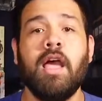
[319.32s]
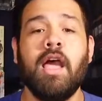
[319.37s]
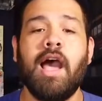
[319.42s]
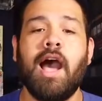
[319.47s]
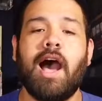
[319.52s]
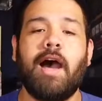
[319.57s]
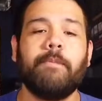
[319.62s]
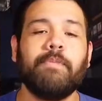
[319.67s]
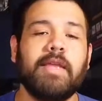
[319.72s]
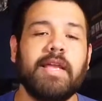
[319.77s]

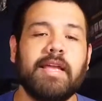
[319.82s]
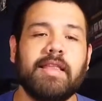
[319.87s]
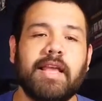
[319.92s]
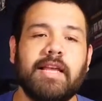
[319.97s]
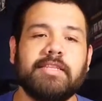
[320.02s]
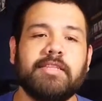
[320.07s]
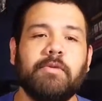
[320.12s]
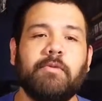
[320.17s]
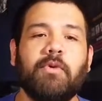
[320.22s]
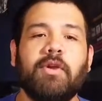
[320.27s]
I'm thinking
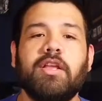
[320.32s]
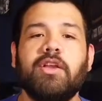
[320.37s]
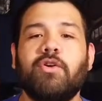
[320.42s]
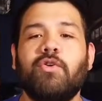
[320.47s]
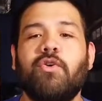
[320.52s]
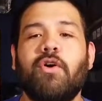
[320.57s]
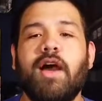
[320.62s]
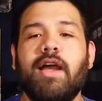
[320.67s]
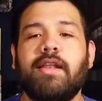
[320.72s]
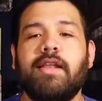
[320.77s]
that's a really
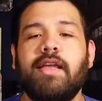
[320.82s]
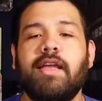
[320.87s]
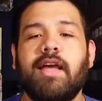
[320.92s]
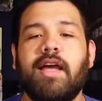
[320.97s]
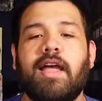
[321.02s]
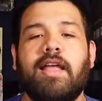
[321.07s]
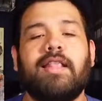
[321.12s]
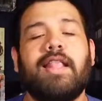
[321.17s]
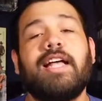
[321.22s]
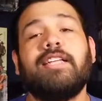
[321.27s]
cool
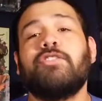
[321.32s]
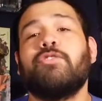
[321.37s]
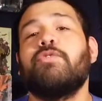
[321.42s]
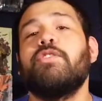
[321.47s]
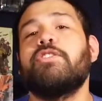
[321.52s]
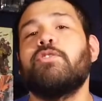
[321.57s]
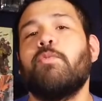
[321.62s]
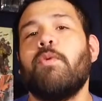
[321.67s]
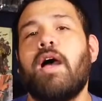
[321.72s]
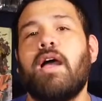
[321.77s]
idea, and that's the
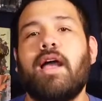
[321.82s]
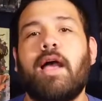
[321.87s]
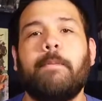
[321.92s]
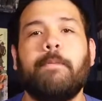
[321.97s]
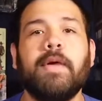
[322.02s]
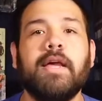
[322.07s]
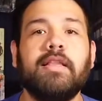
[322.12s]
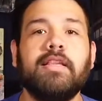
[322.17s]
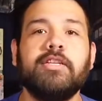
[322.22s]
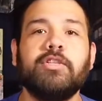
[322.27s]
reason why I
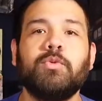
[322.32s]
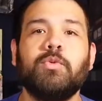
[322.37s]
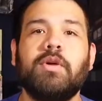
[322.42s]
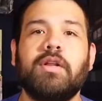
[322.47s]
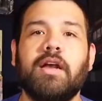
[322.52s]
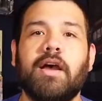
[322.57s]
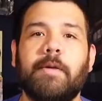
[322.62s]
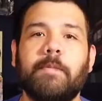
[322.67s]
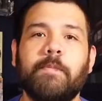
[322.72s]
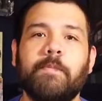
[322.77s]
picked this one up.